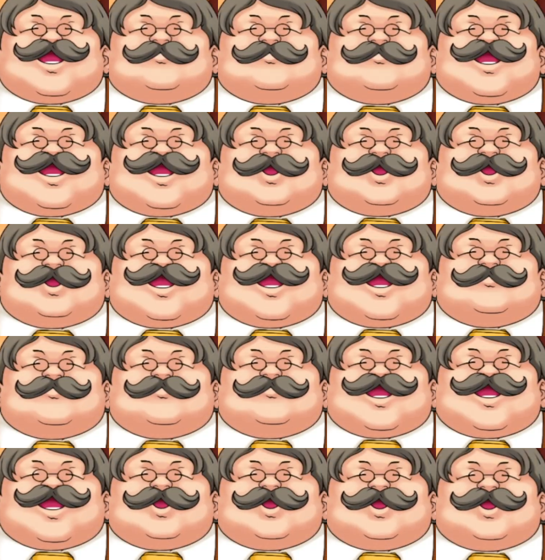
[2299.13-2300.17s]
It was the only
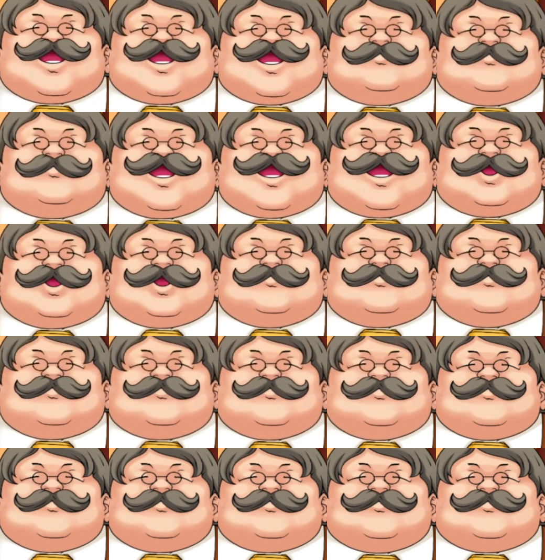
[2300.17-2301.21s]
penalty Von Karma
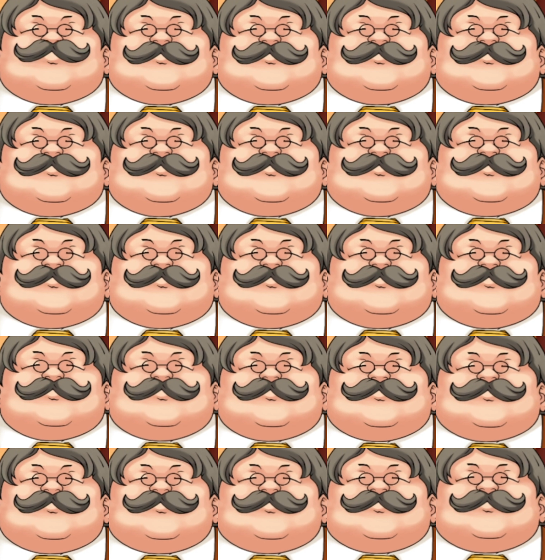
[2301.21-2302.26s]
has ever received in
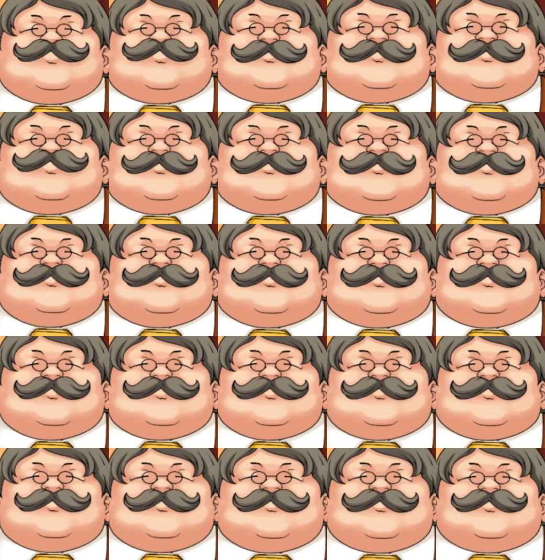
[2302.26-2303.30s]
his career as a
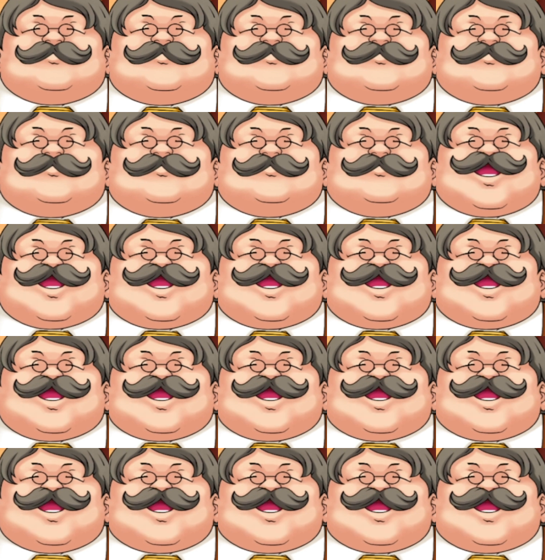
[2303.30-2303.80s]
prosecutor.